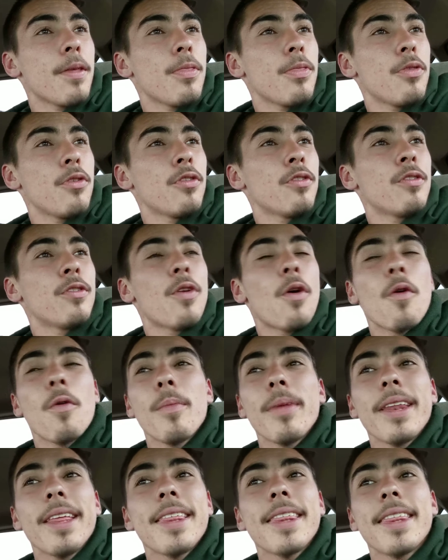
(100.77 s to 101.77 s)
there's so
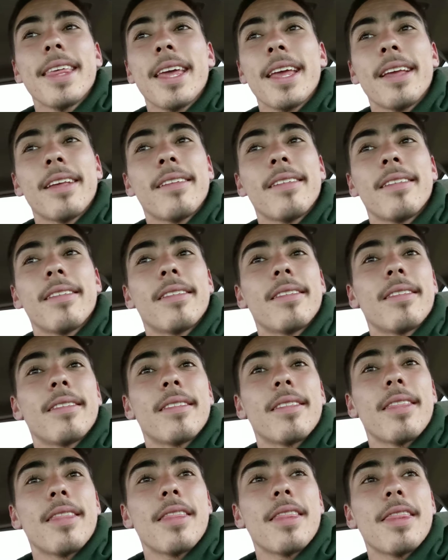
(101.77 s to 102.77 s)
many things
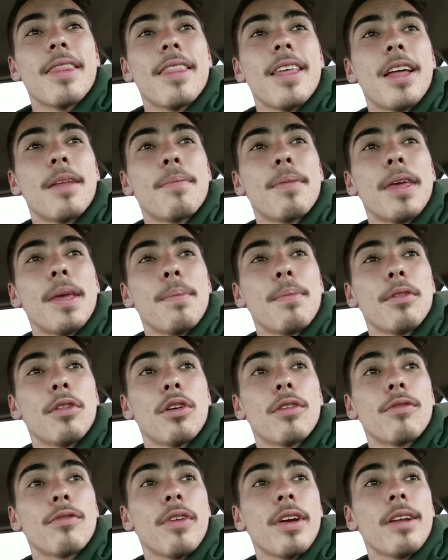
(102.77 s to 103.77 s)
that people
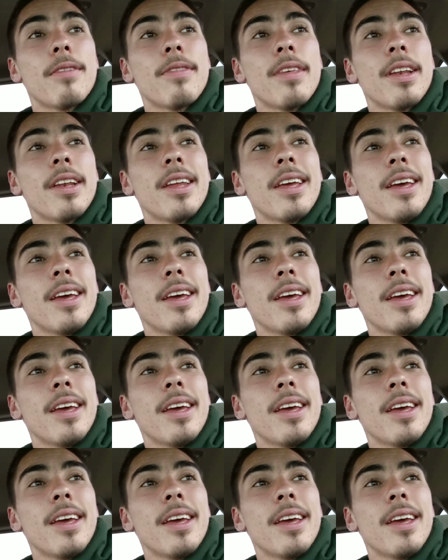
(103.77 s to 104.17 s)
are afraid of,